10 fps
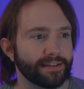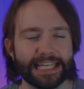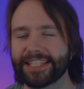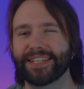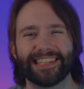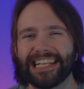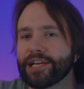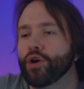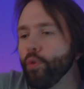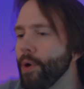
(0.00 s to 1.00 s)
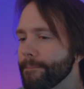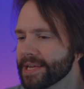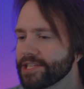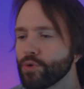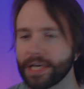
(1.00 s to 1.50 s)
that's
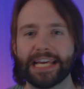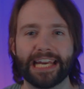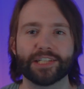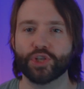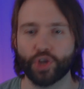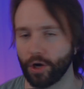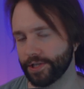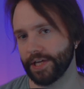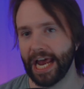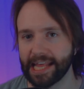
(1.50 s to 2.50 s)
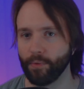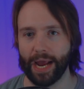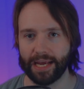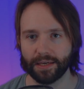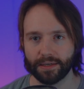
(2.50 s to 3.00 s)
equipment you can get at start
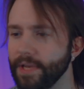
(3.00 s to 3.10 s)
anyway.